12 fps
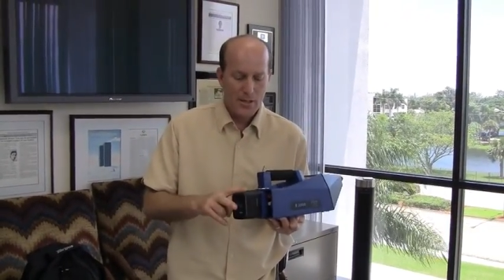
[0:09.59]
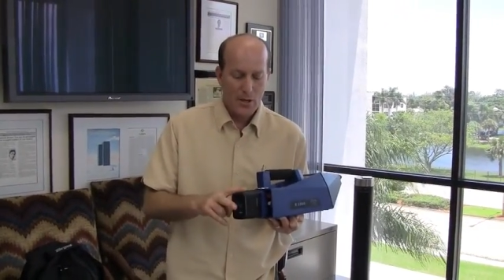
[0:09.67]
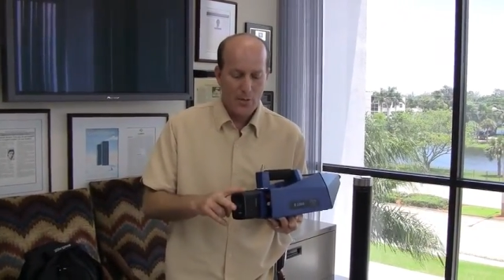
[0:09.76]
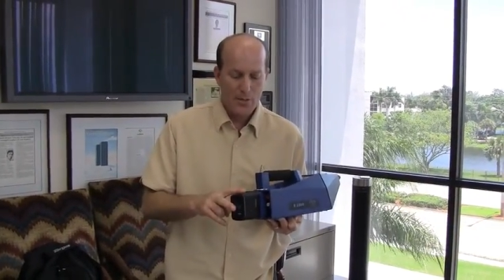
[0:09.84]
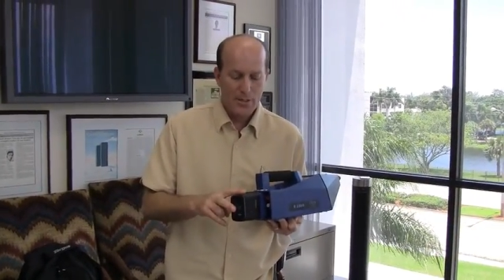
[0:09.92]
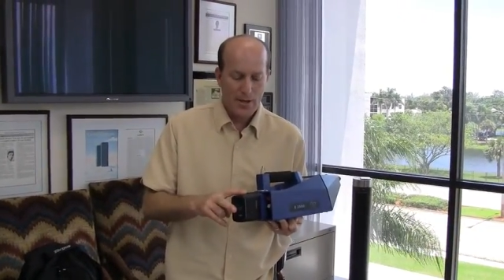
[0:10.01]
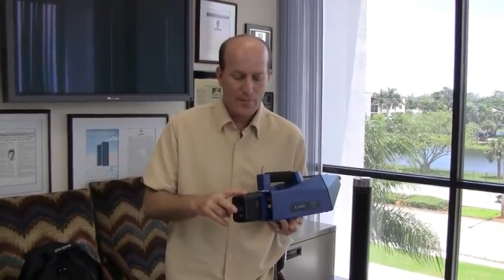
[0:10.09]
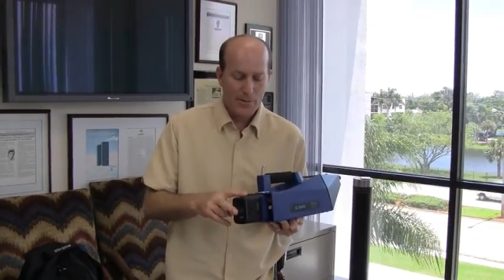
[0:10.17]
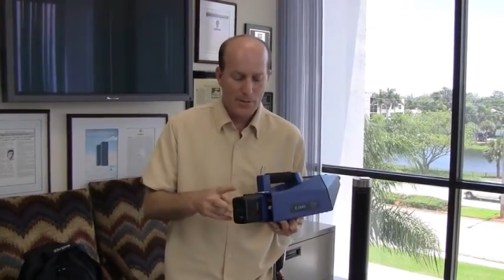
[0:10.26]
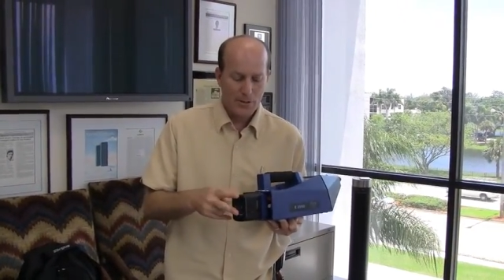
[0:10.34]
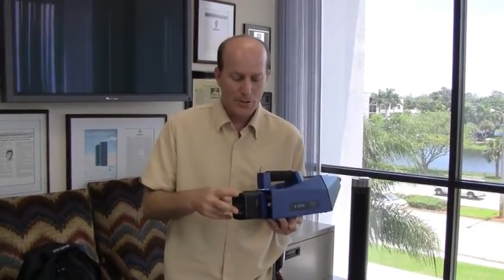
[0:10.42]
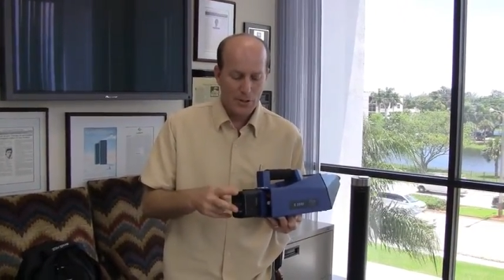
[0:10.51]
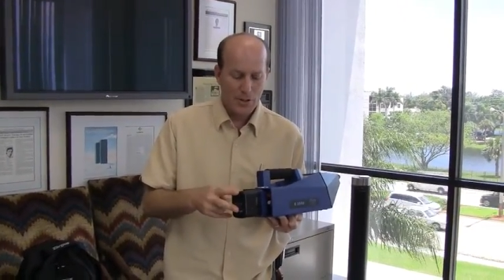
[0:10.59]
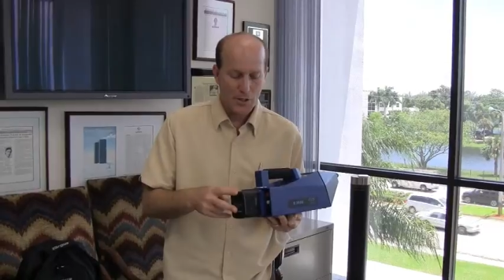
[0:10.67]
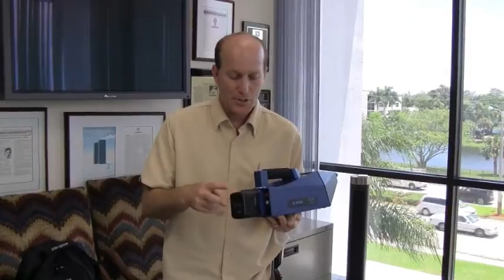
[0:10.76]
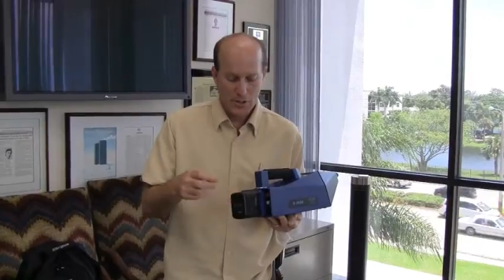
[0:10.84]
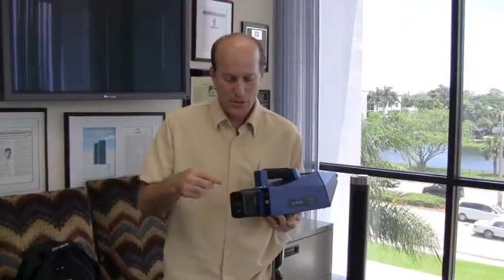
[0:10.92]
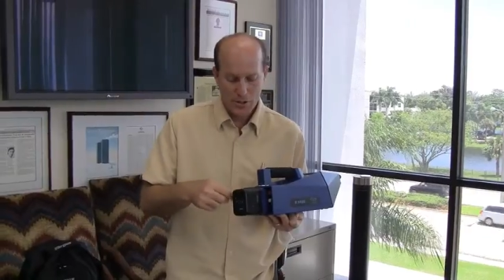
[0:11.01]
Always have one on
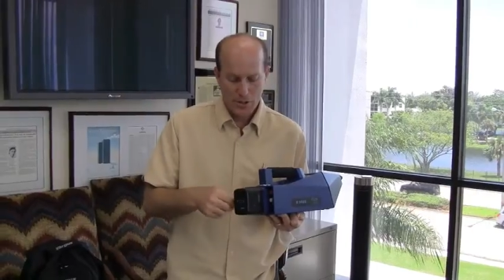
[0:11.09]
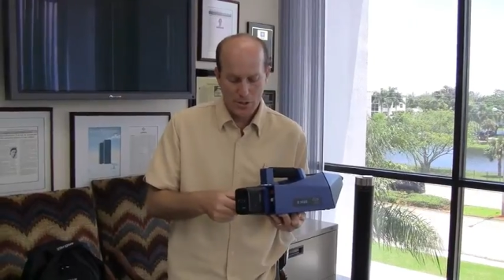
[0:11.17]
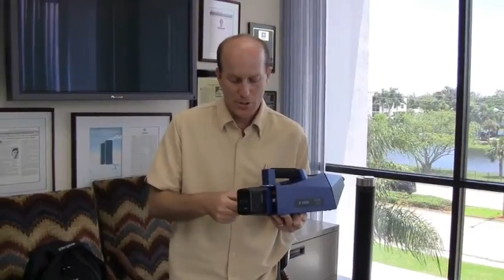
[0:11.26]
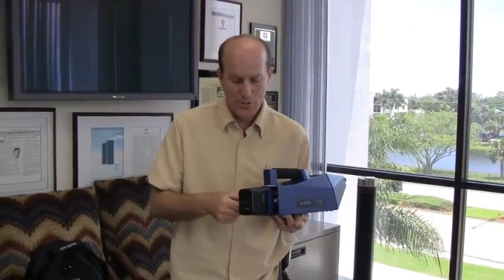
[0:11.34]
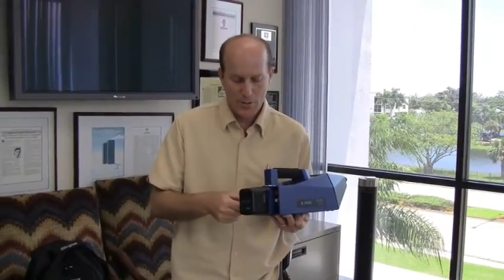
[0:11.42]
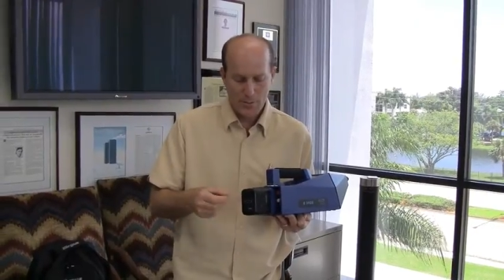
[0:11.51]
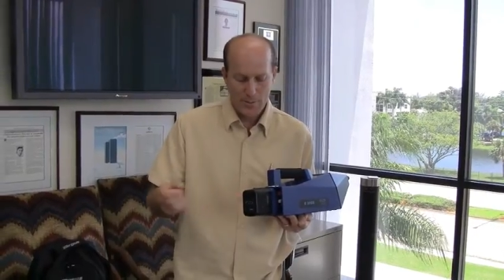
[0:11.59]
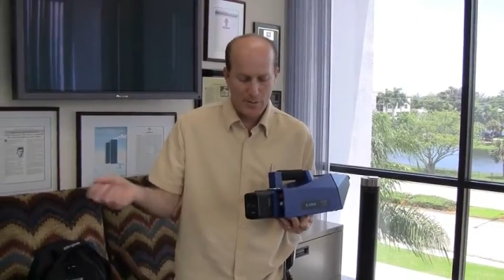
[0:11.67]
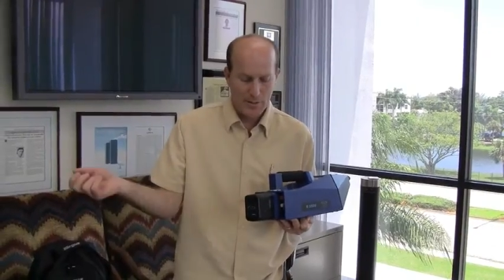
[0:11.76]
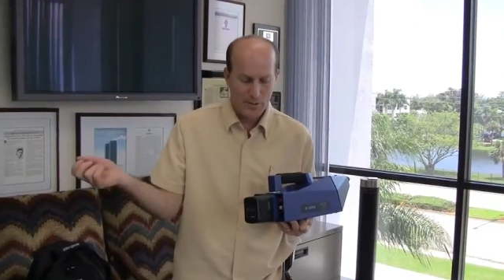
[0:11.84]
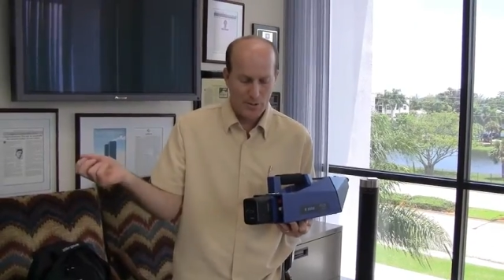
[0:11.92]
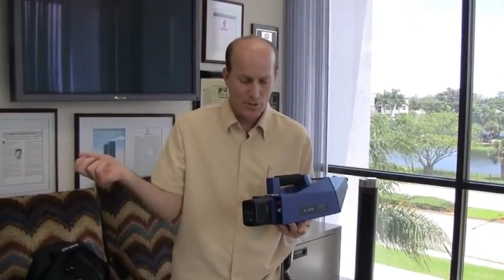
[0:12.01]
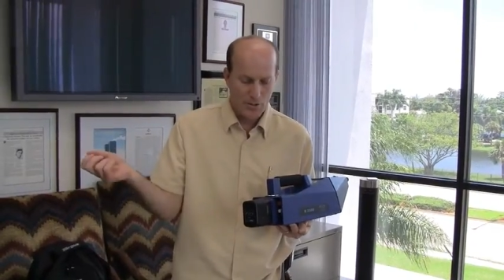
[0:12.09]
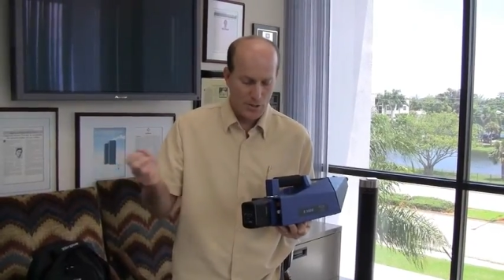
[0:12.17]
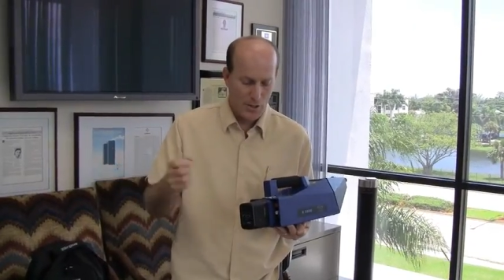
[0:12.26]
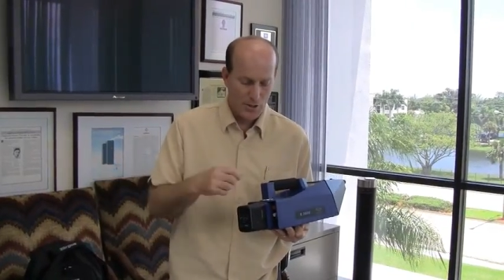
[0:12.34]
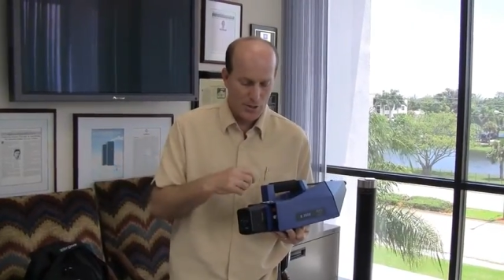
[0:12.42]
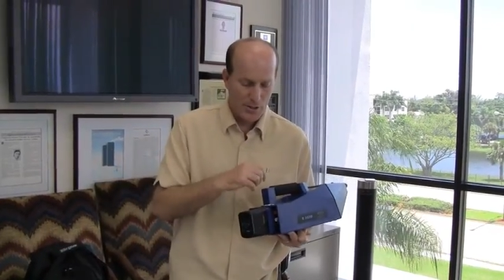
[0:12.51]
charge. It also can be plugged into your
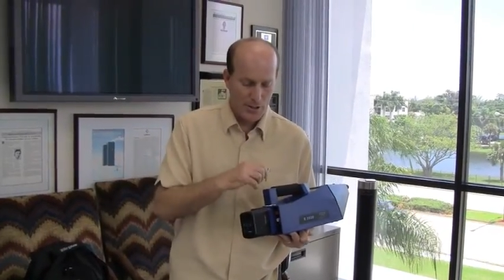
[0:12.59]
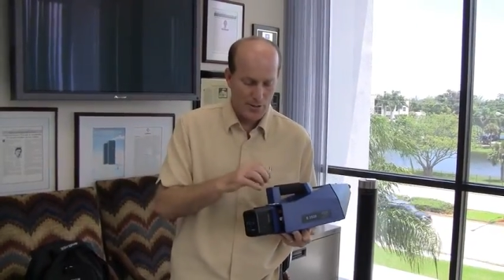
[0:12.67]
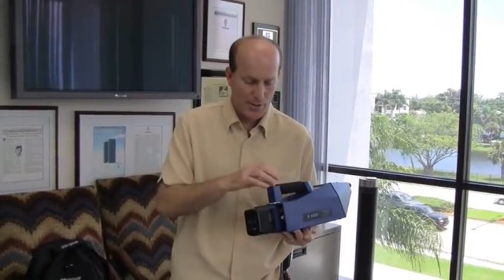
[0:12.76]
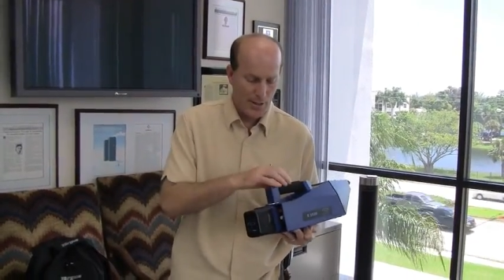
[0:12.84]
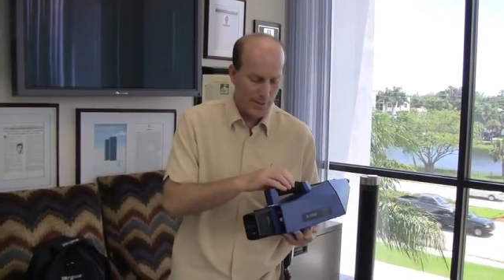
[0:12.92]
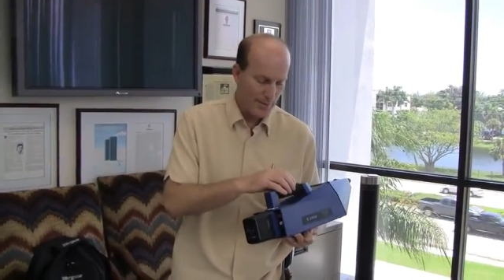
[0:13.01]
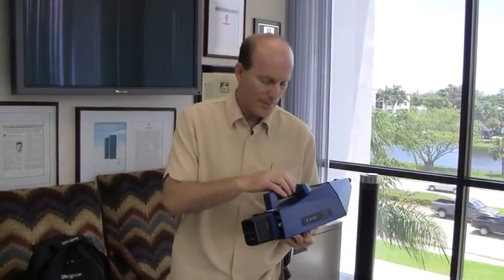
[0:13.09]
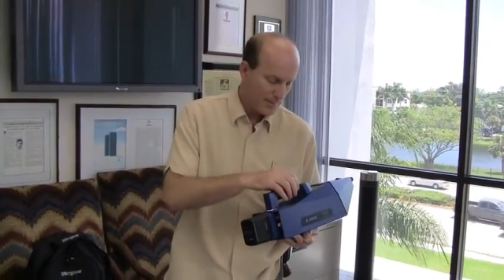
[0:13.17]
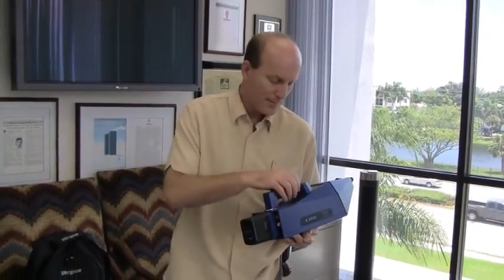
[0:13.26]
car cigarette lighter.